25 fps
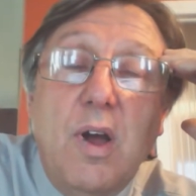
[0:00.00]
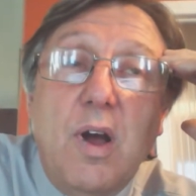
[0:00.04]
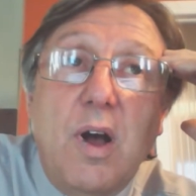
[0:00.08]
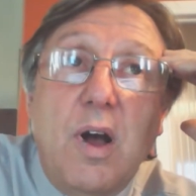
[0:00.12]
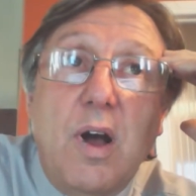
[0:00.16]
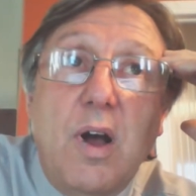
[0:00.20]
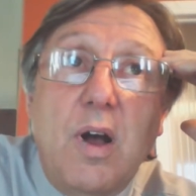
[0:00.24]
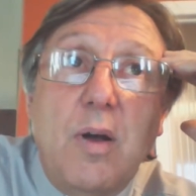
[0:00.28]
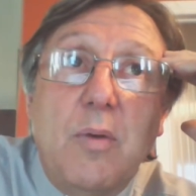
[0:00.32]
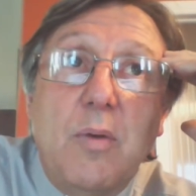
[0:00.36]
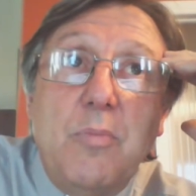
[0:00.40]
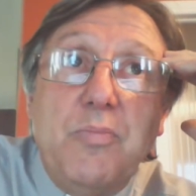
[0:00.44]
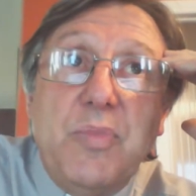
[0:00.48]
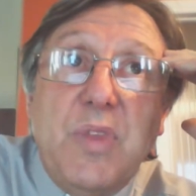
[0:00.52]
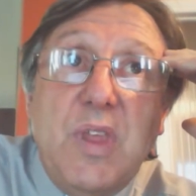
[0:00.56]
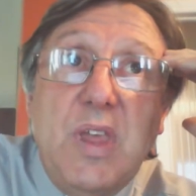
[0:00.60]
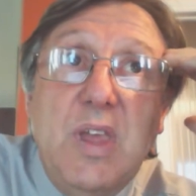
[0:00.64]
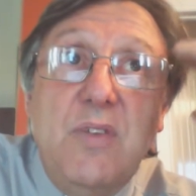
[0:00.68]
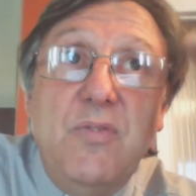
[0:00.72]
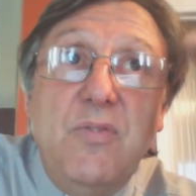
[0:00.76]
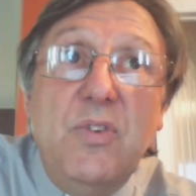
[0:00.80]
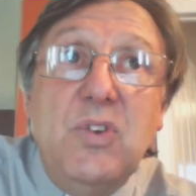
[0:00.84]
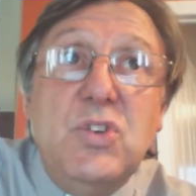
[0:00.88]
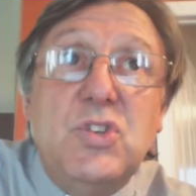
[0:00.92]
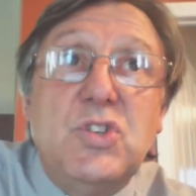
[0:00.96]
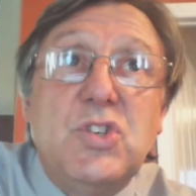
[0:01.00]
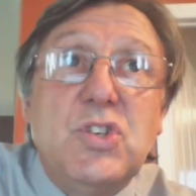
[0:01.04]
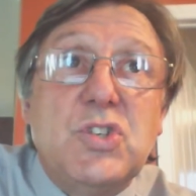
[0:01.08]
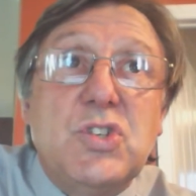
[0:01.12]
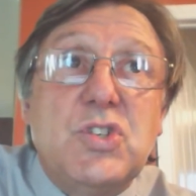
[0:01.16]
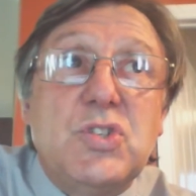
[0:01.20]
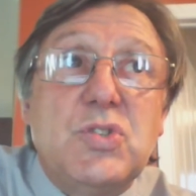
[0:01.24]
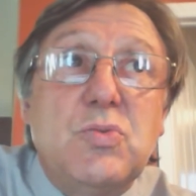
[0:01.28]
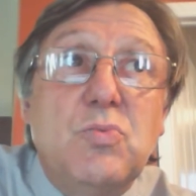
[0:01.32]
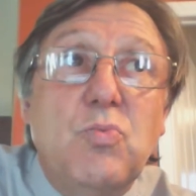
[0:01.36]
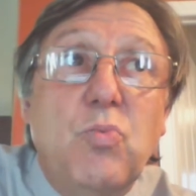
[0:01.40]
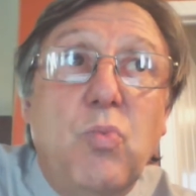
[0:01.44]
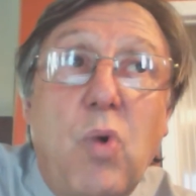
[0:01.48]
um, even
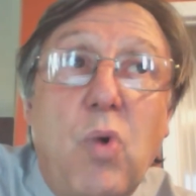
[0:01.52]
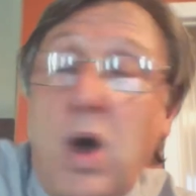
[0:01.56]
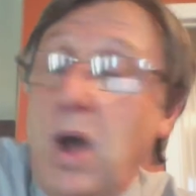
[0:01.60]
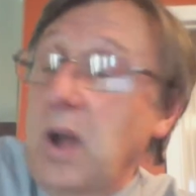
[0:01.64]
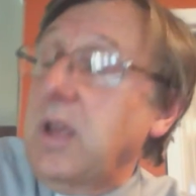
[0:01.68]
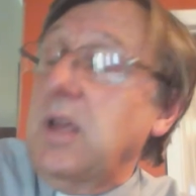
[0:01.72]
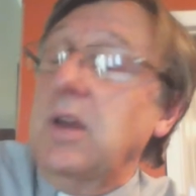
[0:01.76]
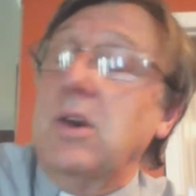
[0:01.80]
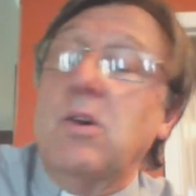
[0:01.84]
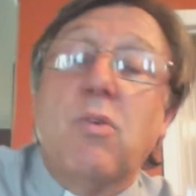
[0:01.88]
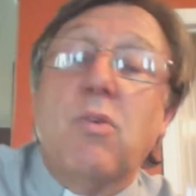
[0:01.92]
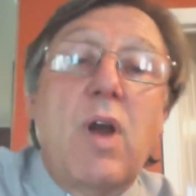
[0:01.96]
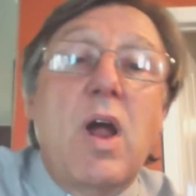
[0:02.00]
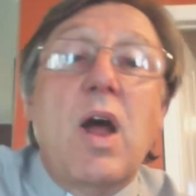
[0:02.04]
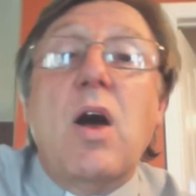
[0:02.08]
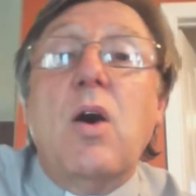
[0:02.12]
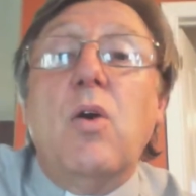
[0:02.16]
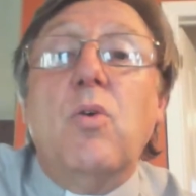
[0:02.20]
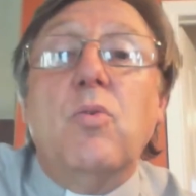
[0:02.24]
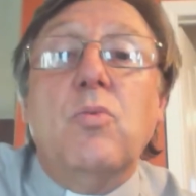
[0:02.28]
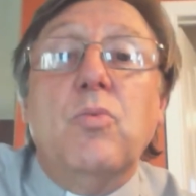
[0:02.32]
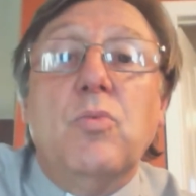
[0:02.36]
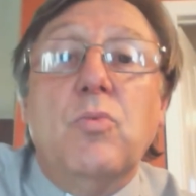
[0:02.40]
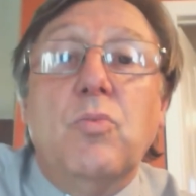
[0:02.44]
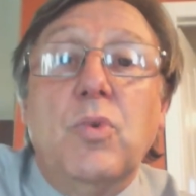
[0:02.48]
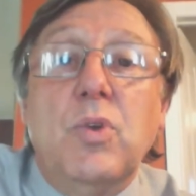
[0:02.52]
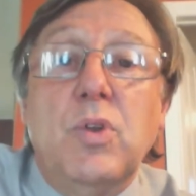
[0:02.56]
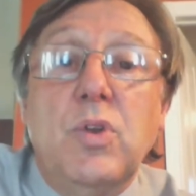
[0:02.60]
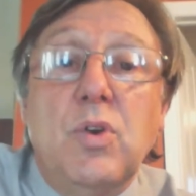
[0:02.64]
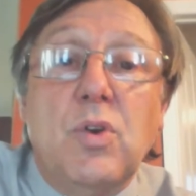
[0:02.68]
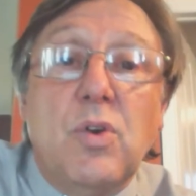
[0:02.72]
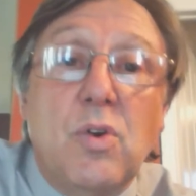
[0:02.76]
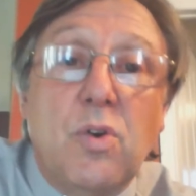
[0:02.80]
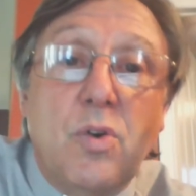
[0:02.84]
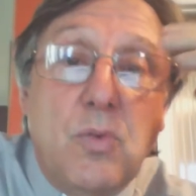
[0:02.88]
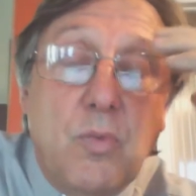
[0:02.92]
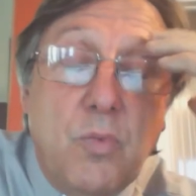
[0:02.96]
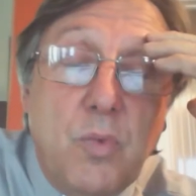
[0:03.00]
just walking around when
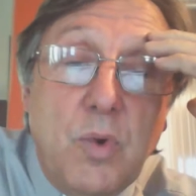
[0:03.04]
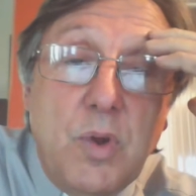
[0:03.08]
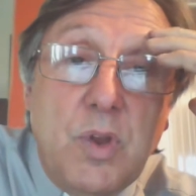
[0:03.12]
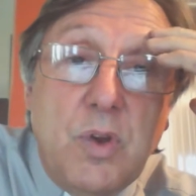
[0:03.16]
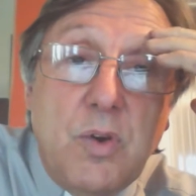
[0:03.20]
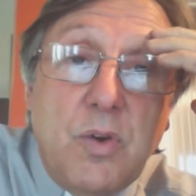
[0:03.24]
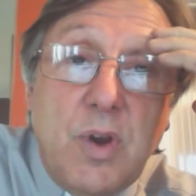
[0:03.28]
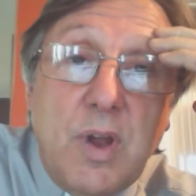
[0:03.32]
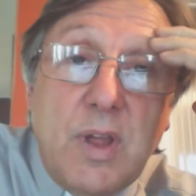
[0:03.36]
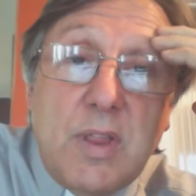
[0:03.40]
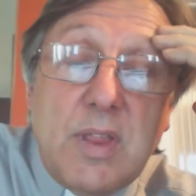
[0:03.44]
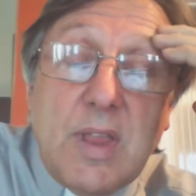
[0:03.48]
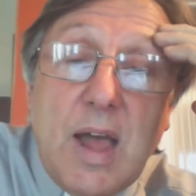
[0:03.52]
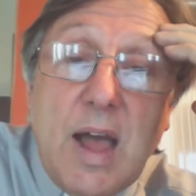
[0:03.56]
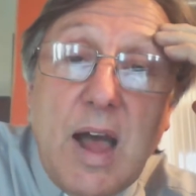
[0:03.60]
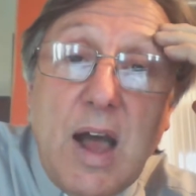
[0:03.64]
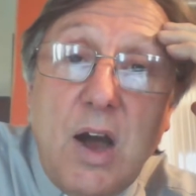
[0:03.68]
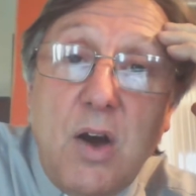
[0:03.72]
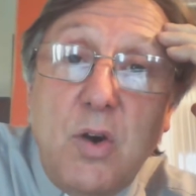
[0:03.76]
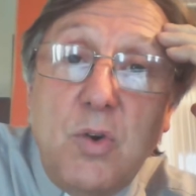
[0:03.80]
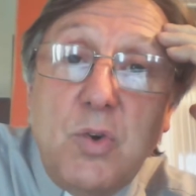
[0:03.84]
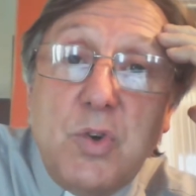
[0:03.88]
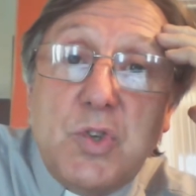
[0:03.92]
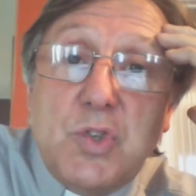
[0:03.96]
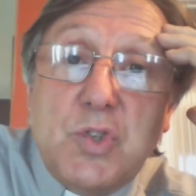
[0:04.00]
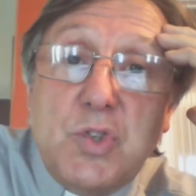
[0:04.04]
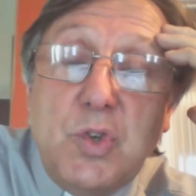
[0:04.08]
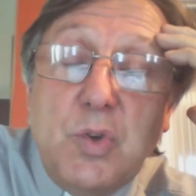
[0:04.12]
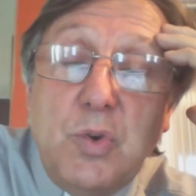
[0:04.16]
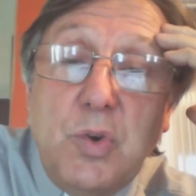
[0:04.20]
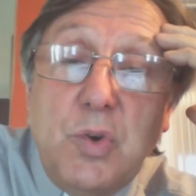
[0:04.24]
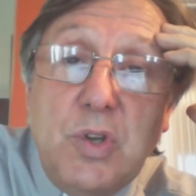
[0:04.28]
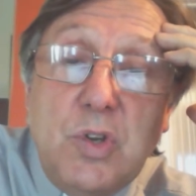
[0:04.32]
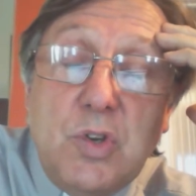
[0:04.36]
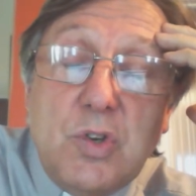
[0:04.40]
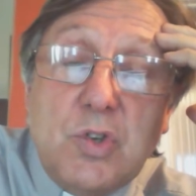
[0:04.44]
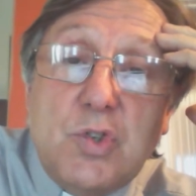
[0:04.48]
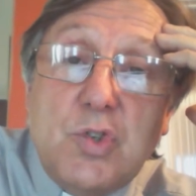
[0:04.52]
you're when you're at the house
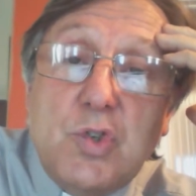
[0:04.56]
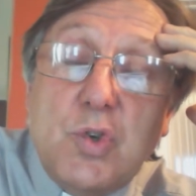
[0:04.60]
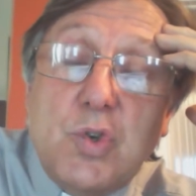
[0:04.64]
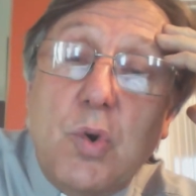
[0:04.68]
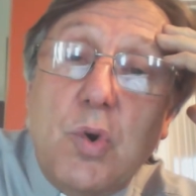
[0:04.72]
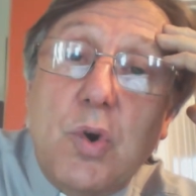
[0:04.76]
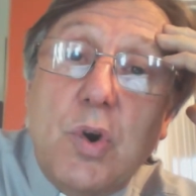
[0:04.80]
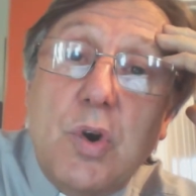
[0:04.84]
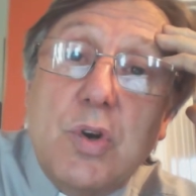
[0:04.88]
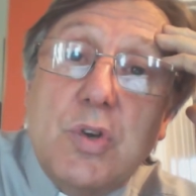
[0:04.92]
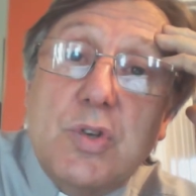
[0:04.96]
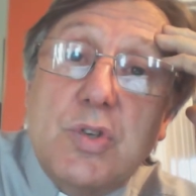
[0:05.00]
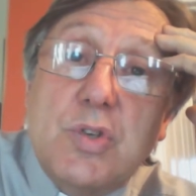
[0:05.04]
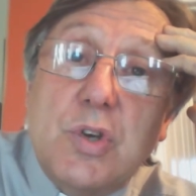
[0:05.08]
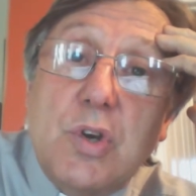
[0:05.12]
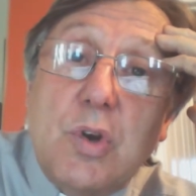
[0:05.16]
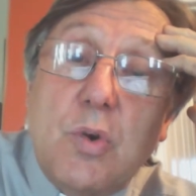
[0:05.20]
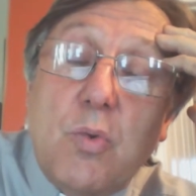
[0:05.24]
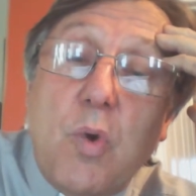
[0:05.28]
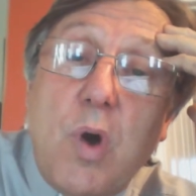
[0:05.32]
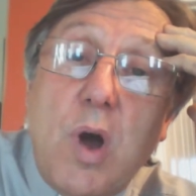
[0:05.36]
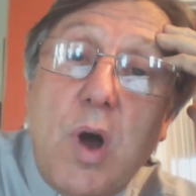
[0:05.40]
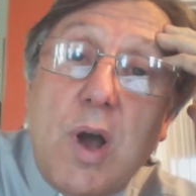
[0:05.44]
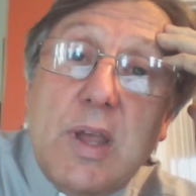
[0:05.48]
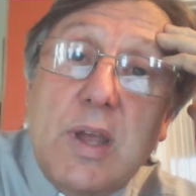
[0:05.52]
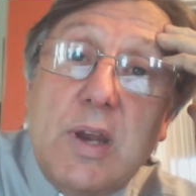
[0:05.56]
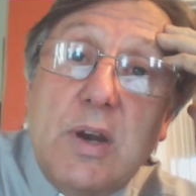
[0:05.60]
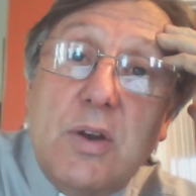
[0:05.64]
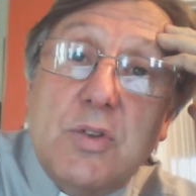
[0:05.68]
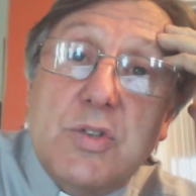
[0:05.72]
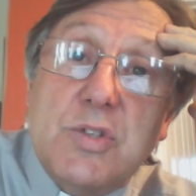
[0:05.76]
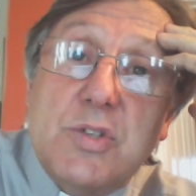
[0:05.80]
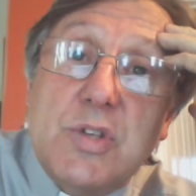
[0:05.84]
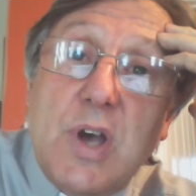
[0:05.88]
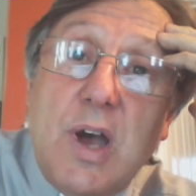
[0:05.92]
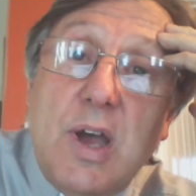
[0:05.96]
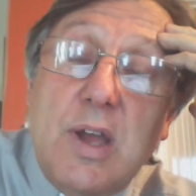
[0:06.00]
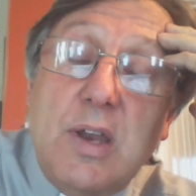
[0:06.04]
doing your chores or you're walking
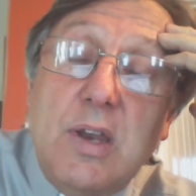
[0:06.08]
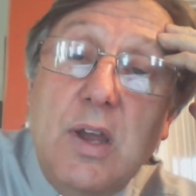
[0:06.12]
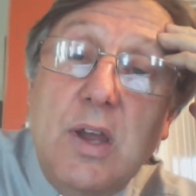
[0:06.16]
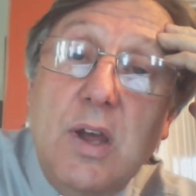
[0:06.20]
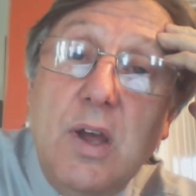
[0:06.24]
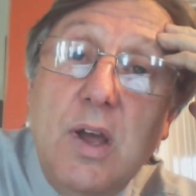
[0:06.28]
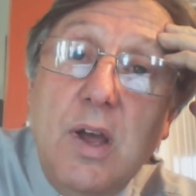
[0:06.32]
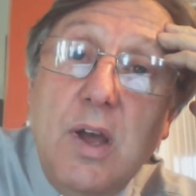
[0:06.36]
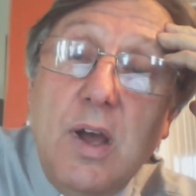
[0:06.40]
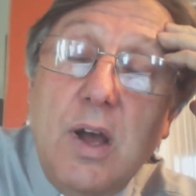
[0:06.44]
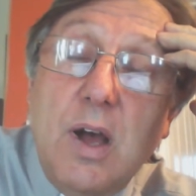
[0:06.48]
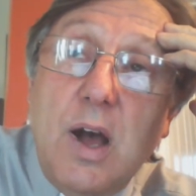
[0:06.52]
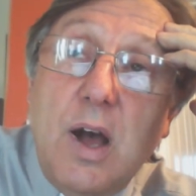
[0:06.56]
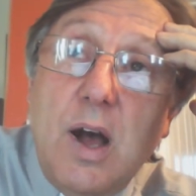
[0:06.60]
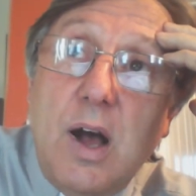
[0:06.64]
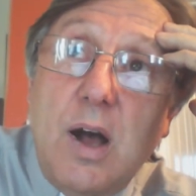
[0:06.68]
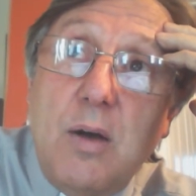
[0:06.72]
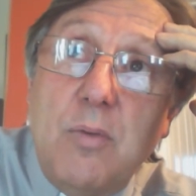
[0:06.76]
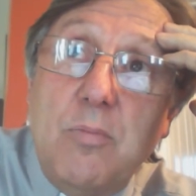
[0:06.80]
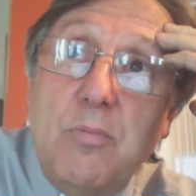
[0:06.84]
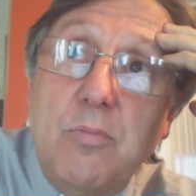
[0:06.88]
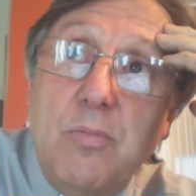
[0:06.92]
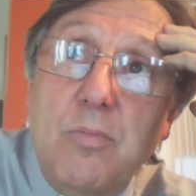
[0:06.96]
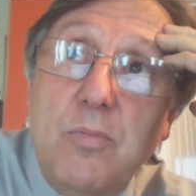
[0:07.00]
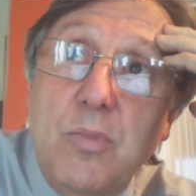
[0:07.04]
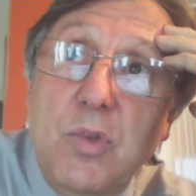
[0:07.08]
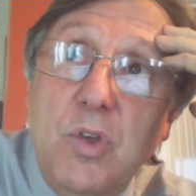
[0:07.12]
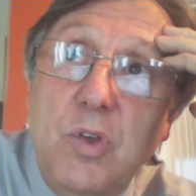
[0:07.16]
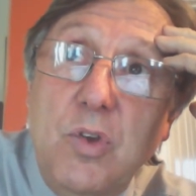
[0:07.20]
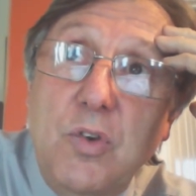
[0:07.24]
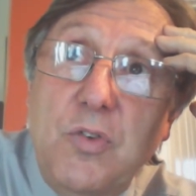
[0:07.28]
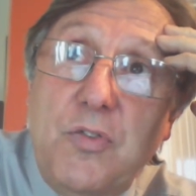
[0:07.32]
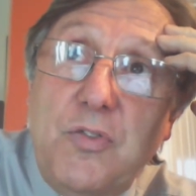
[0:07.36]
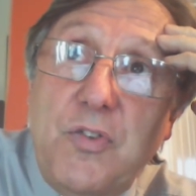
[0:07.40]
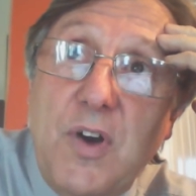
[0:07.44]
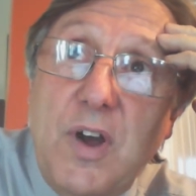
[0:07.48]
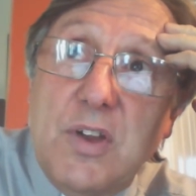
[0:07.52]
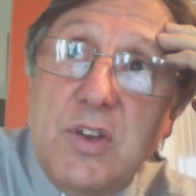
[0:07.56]
outside, um, you
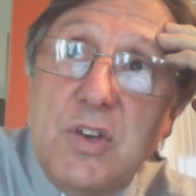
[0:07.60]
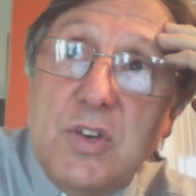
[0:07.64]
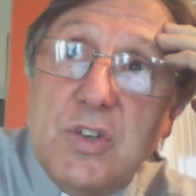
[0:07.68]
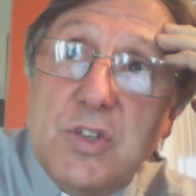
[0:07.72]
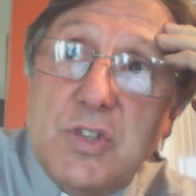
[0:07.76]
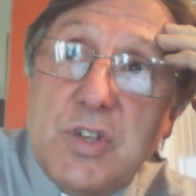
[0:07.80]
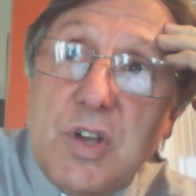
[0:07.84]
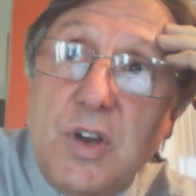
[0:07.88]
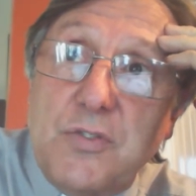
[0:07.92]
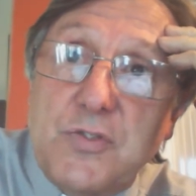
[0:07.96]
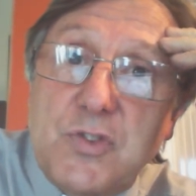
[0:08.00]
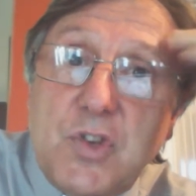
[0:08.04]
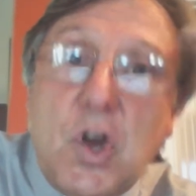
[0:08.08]
find yourself